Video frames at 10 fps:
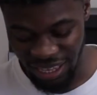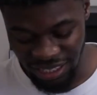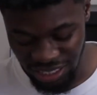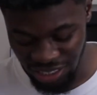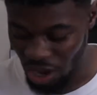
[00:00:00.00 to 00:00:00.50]
they
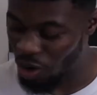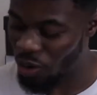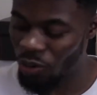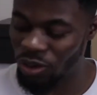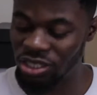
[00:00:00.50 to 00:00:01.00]
just
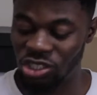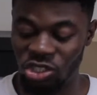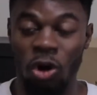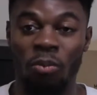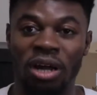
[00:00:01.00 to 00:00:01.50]
go with
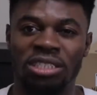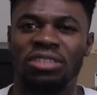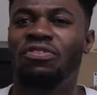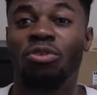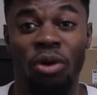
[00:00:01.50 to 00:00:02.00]
so much
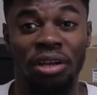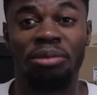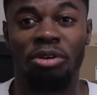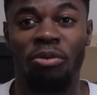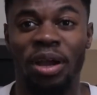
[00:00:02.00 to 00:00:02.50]
if you wear
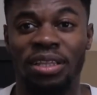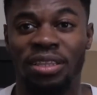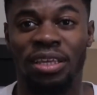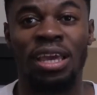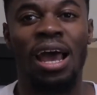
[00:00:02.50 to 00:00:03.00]
them
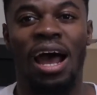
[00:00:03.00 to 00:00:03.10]
correctly.